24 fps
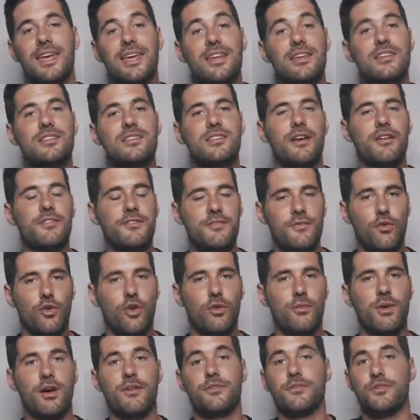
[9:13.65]
is a
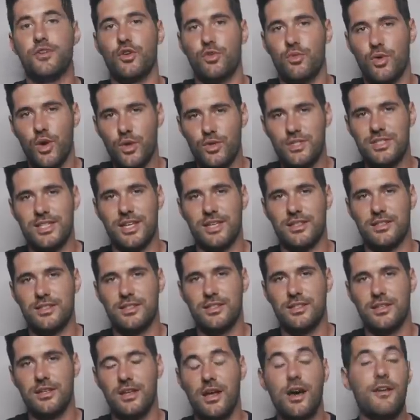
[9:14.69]
form of
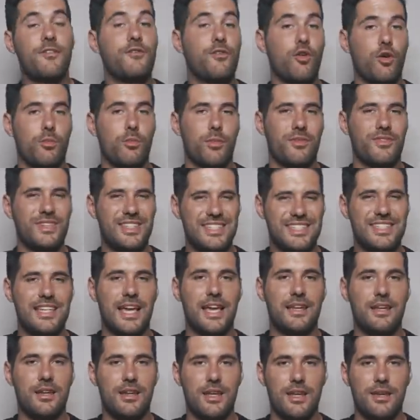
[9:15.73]
neurosis, a form of
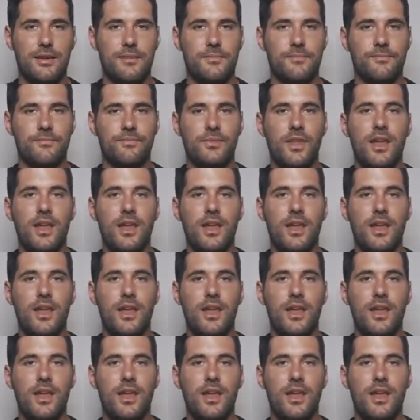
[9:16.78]
insanity.